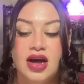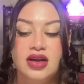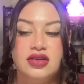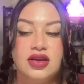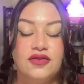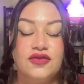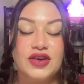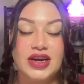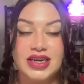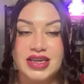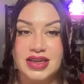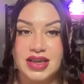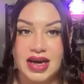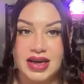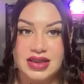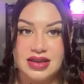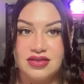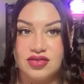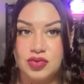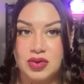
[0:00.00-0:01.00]
Don't forget to
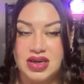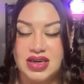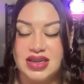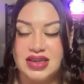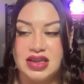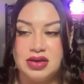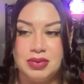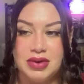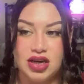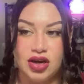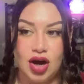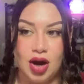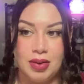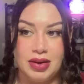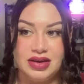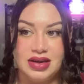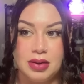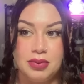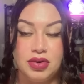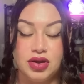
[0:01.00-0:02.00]
like this reading. Leave me a
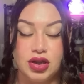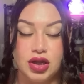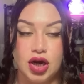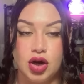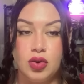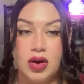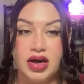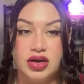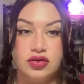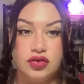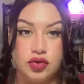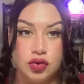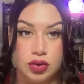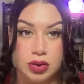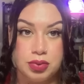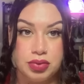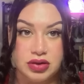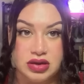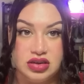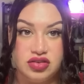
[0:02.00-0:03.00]
comment down below. I do
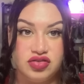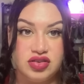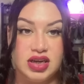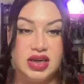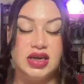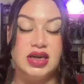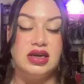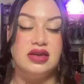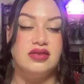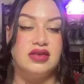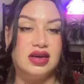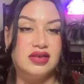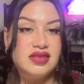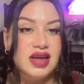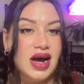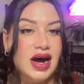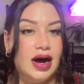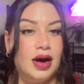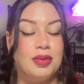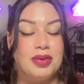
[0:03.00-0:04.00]
appreciate it. It does
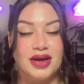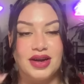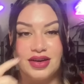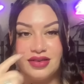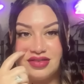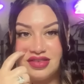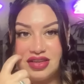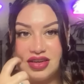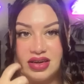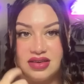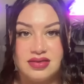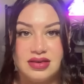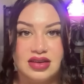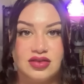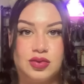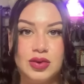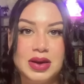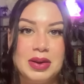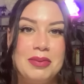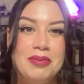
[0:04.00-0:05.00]
help. And I'll see you guys
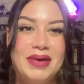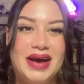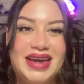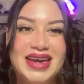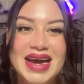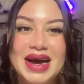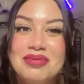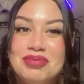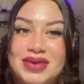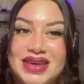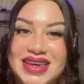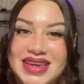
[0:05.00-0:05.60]
next week. Bye, Cappy.